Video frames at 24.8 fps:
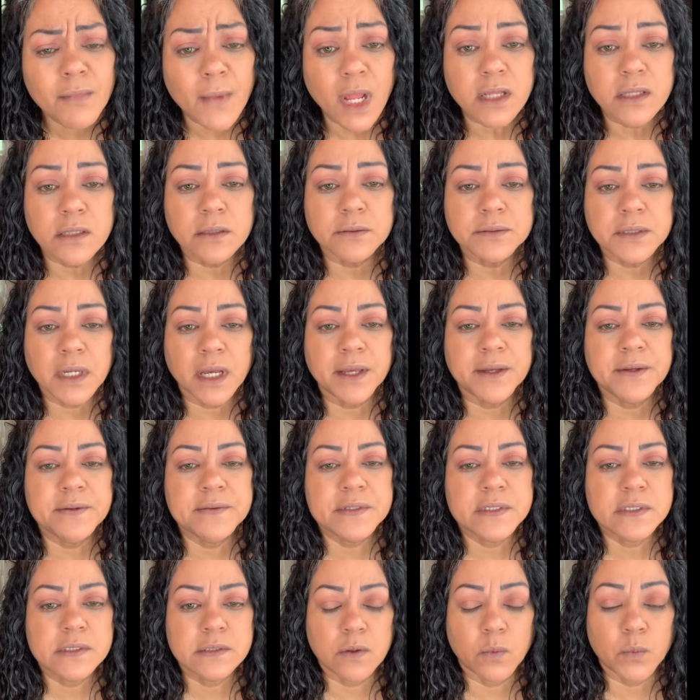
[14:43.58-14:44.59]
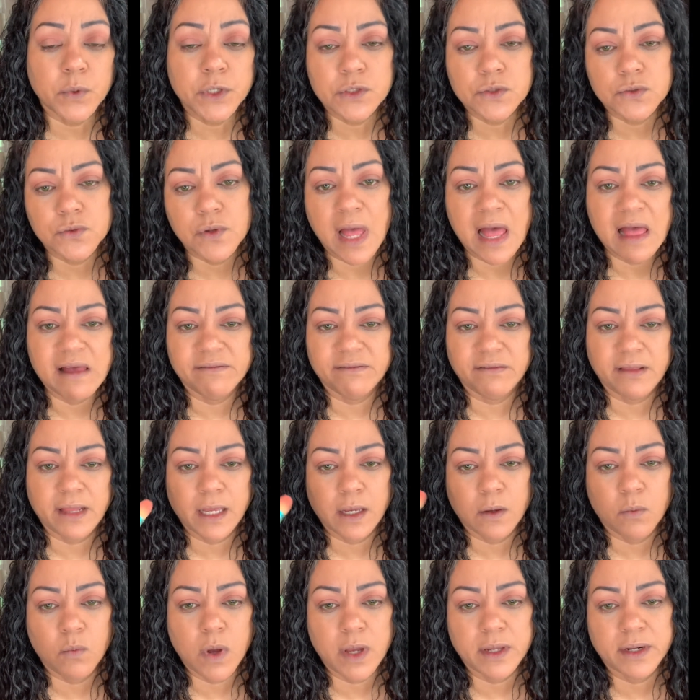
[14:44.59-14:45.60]
sometimes we do have
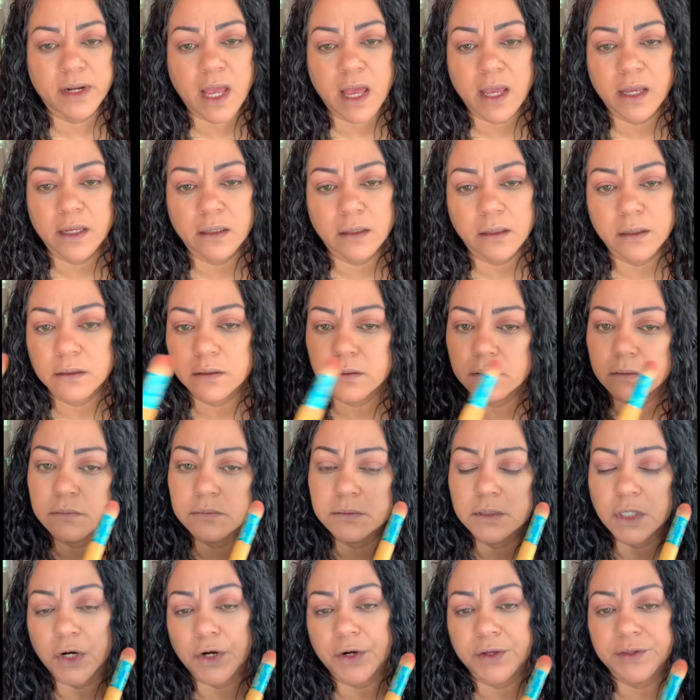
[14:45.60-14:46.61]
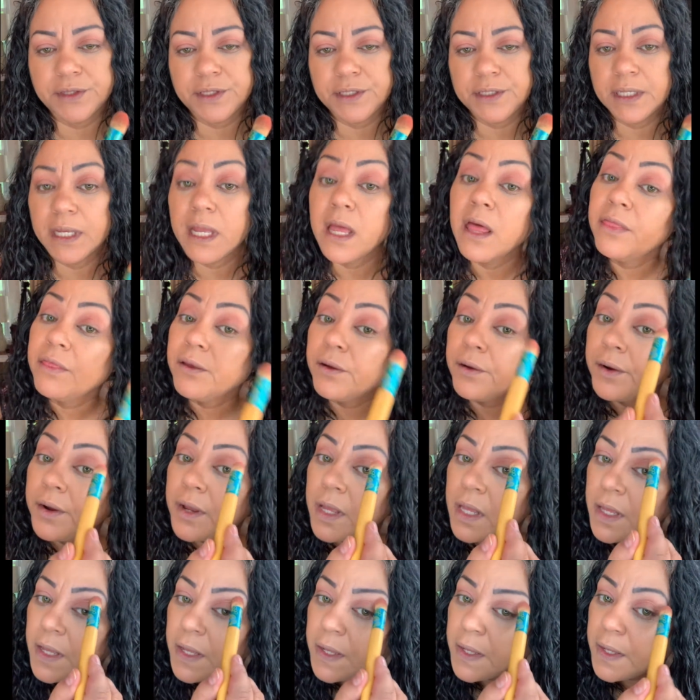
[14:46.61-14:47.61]
like one eyelid darker than the other,
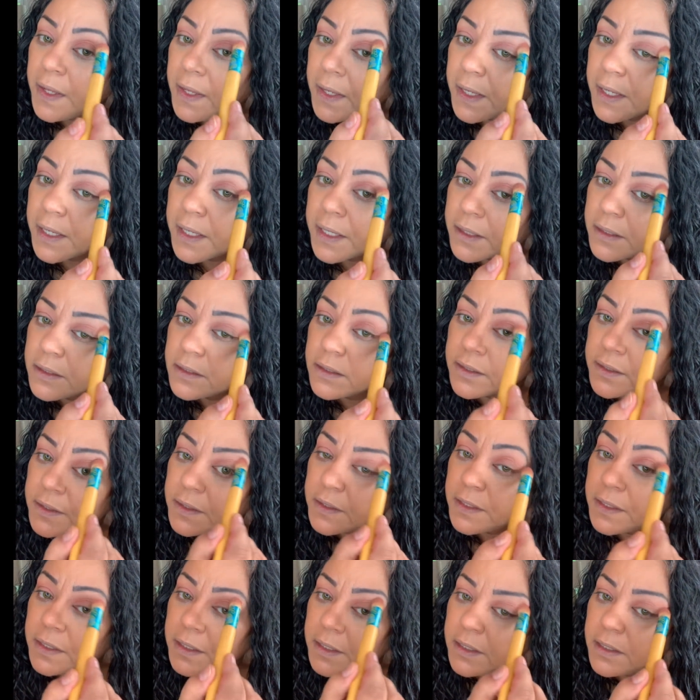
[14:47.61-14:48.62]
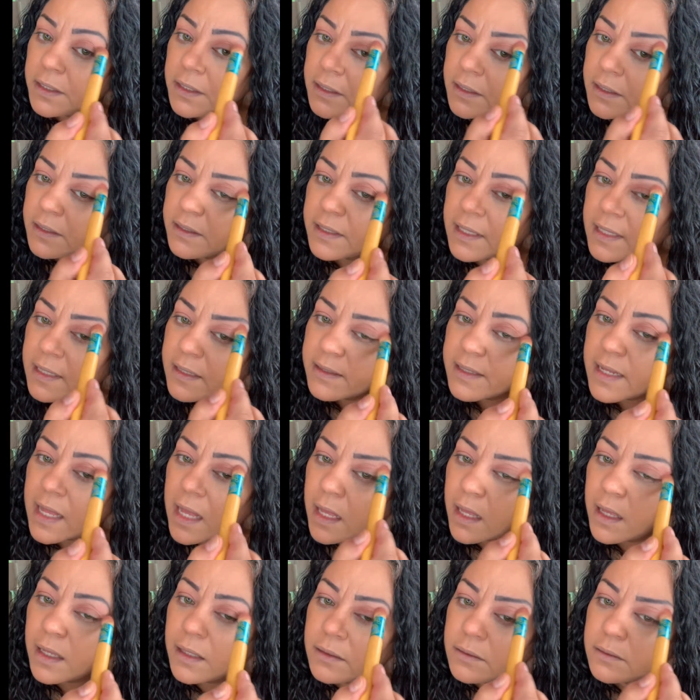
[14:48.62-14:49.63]
and that's
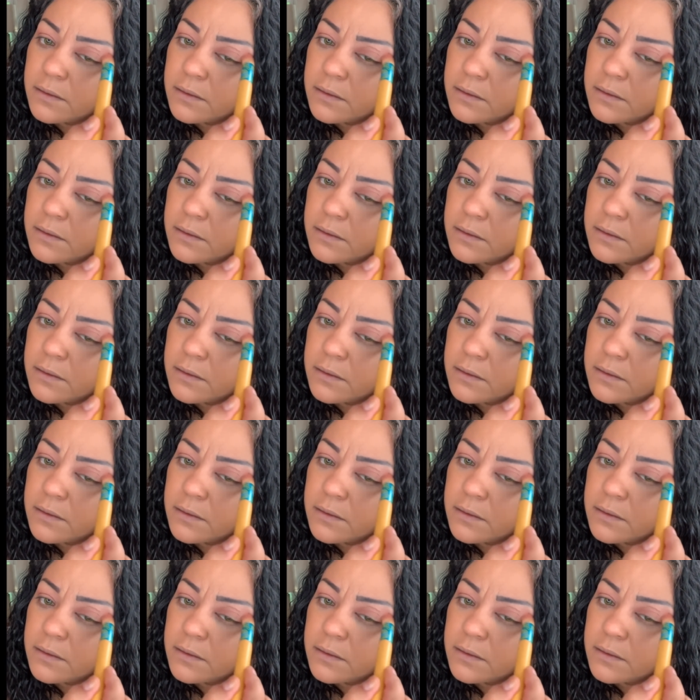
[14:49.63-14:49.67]
not